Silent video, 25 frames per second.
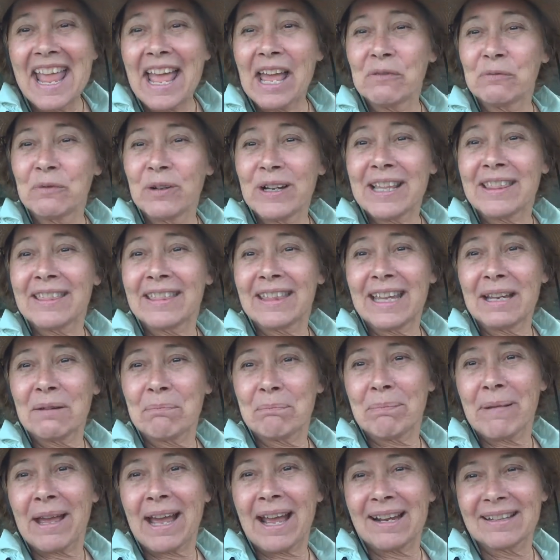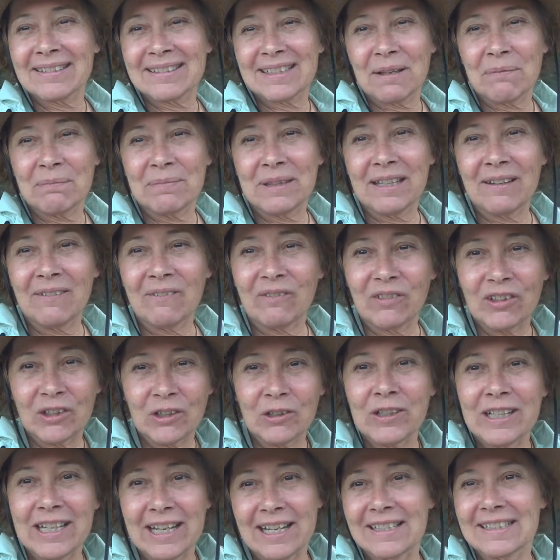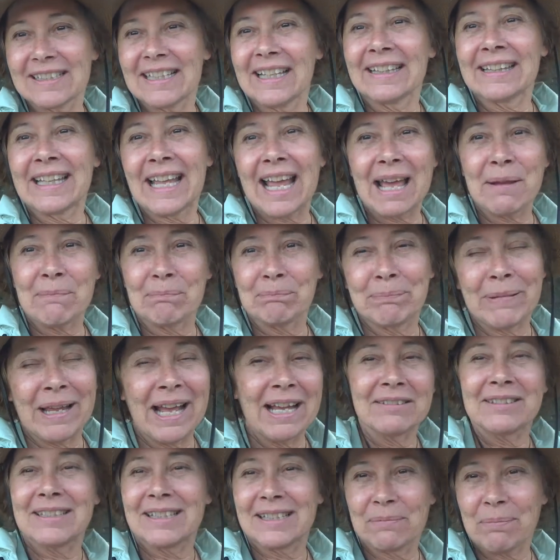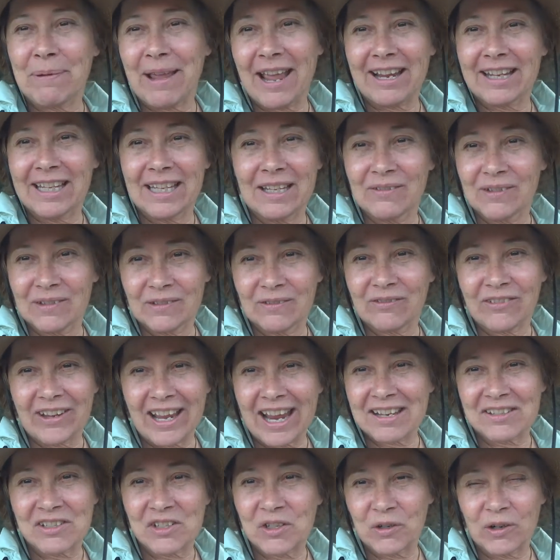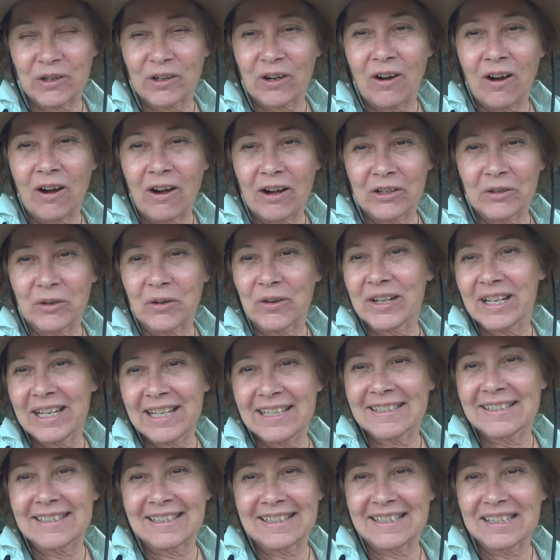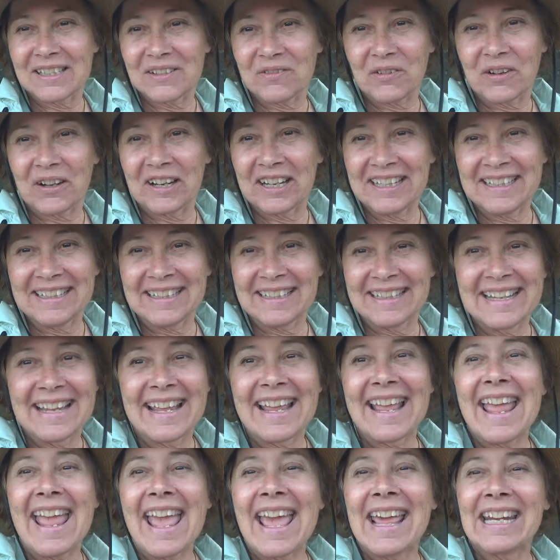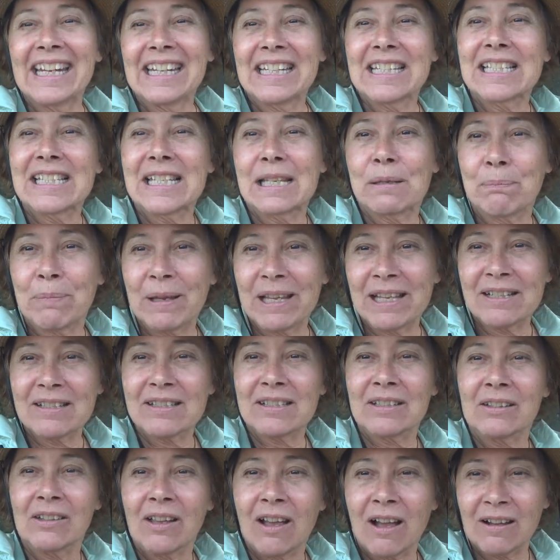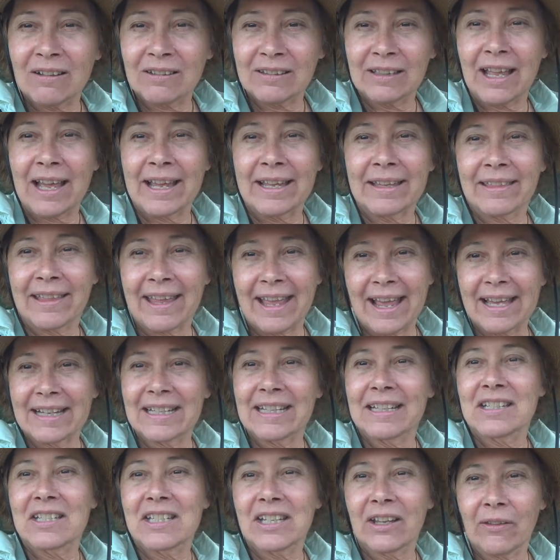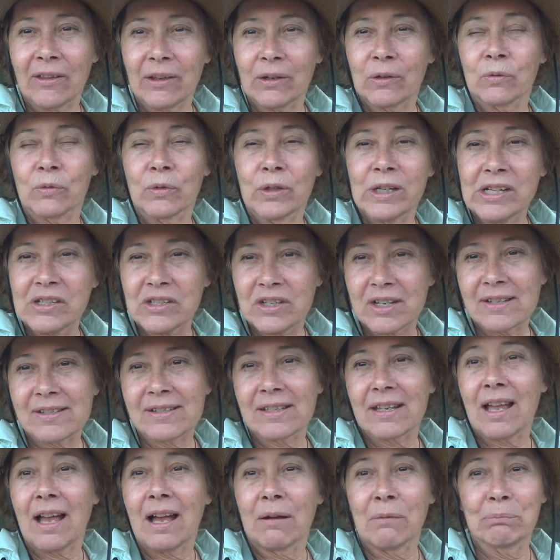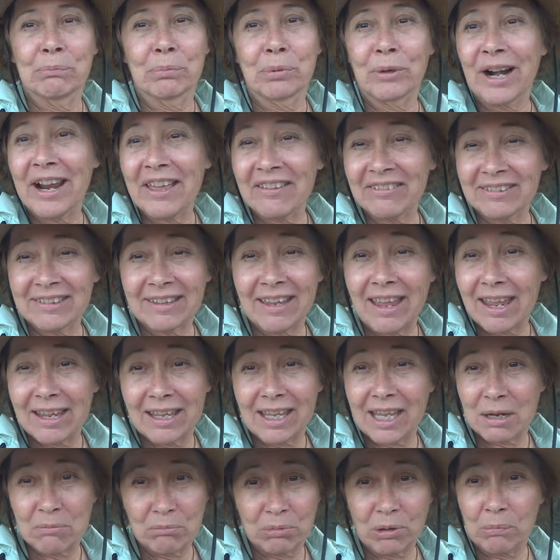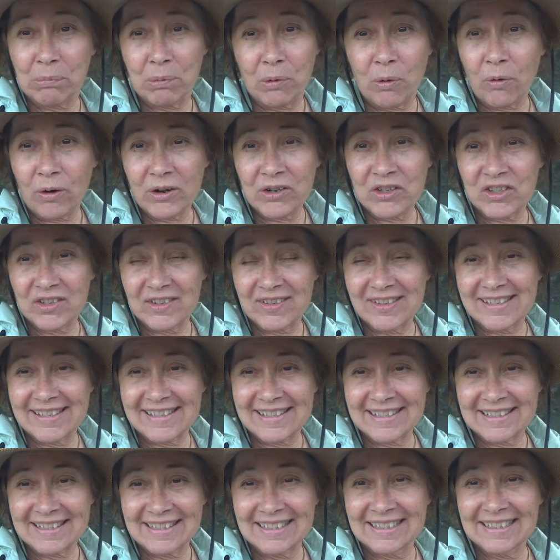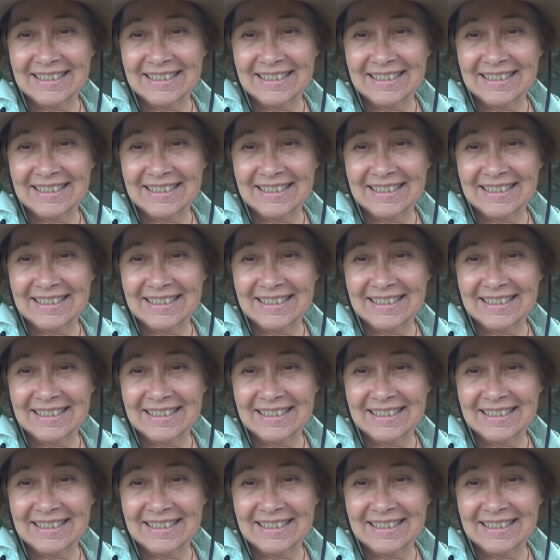and we think back something furious and that bounces back even faster and harder and hits us right and it spins along like that until it reaches a breathtaking proportions